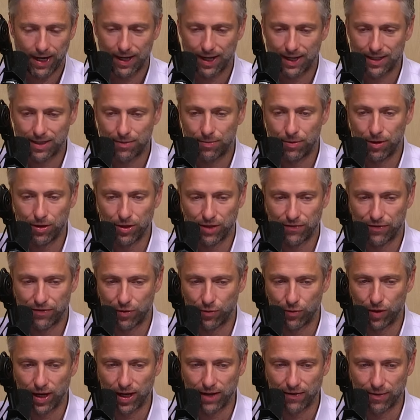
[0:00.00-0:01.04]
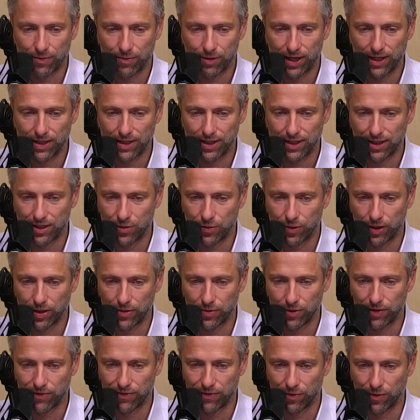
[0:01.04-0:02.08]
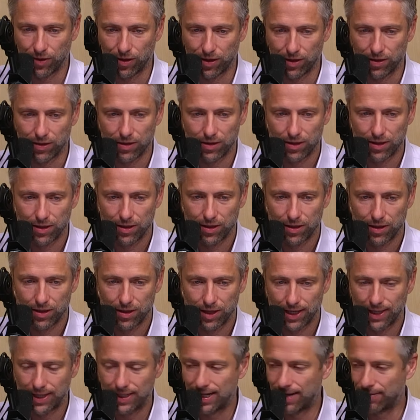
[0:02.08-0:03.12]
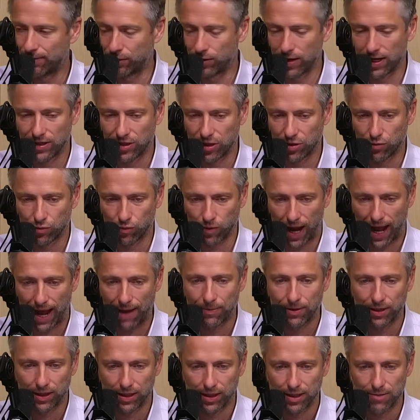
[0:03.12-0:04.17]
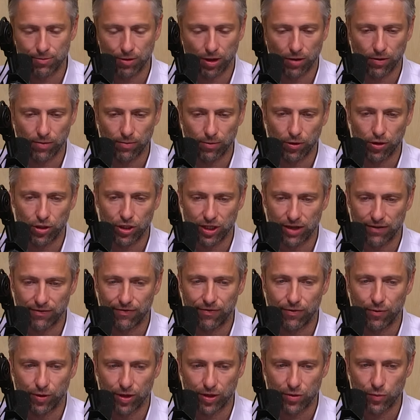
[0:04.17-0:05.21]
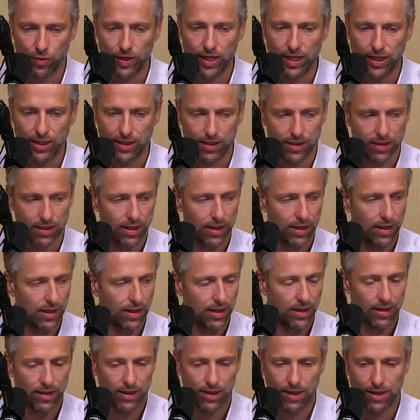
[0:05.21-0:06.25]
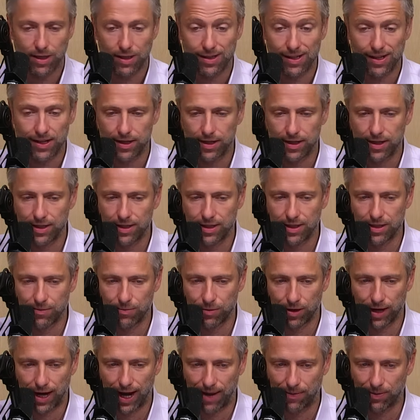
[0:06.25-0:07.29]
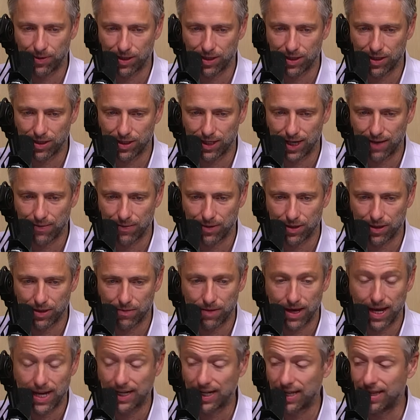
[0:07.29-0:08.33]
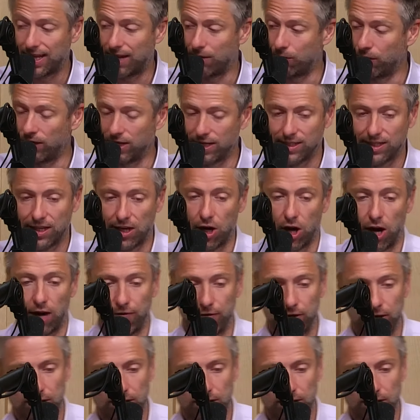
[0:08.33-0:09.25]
And I suppose if you're running for president in 2024 and the Democrats are rabidly pro-abortion at 40 weeks, then this is perhaps the statement to make. And then when he's in